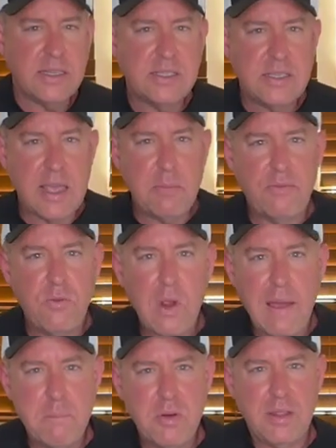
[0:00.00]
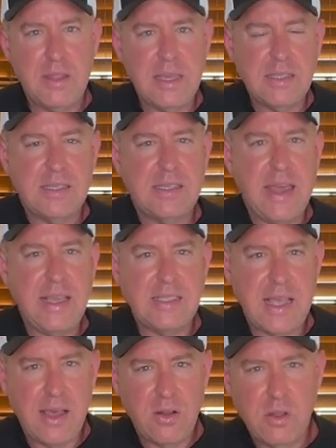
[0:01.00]
to say, before I put these steaks
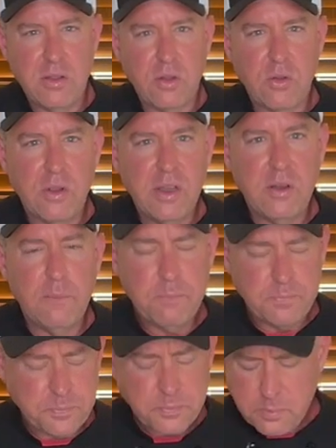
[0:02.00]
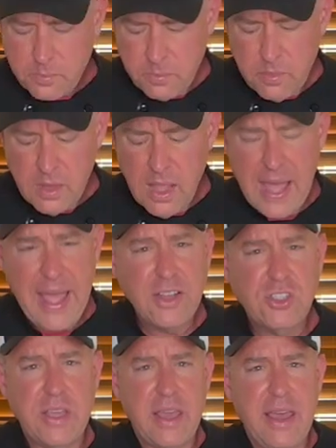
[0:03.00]
out on the grill, I
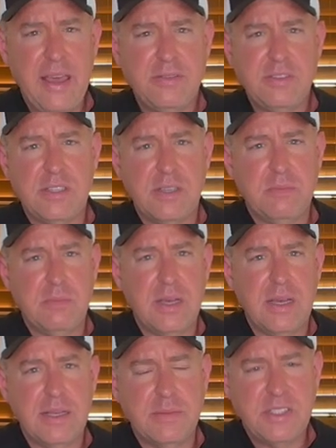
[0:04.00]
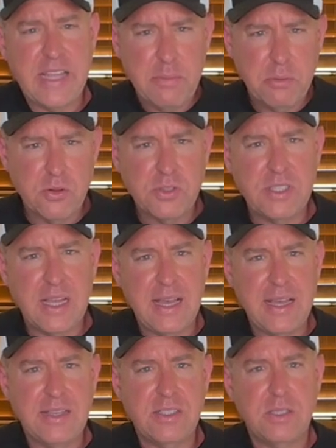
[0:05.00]
actually have some sampler
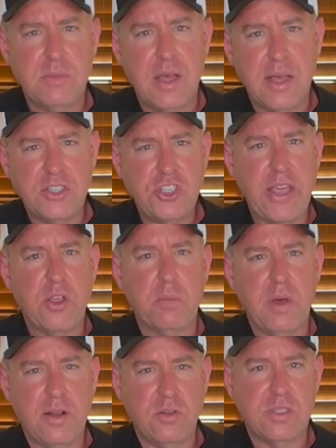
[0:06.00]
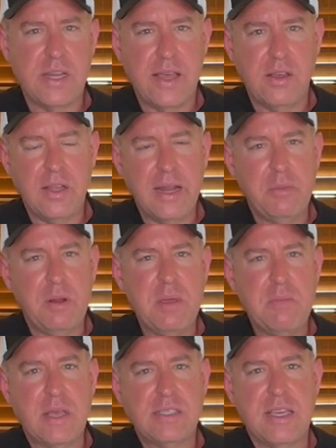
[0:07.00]
size shaker bottles now, and I'm going to
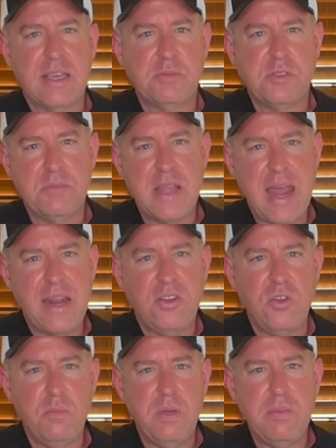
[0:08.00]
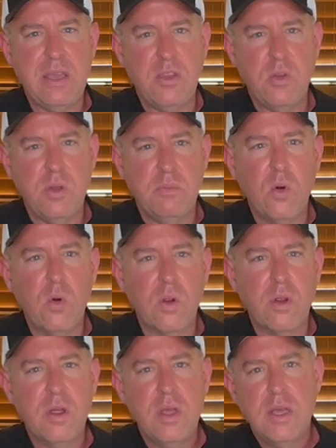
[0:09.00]
be mixing up some Datitude, BBQ, and more.